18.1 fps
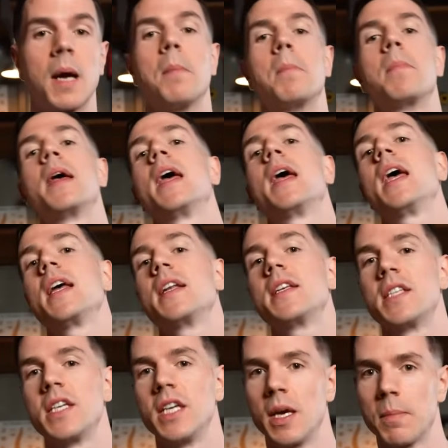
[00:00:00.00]

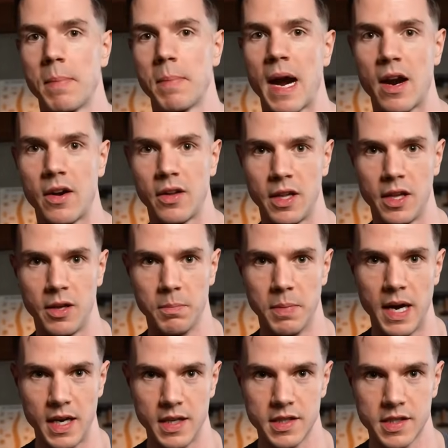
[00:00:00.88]
compared to your parallel
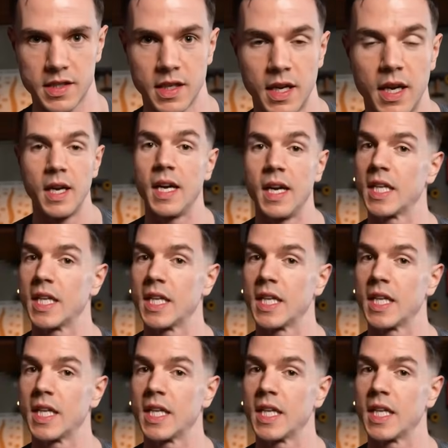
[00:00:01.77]
bars.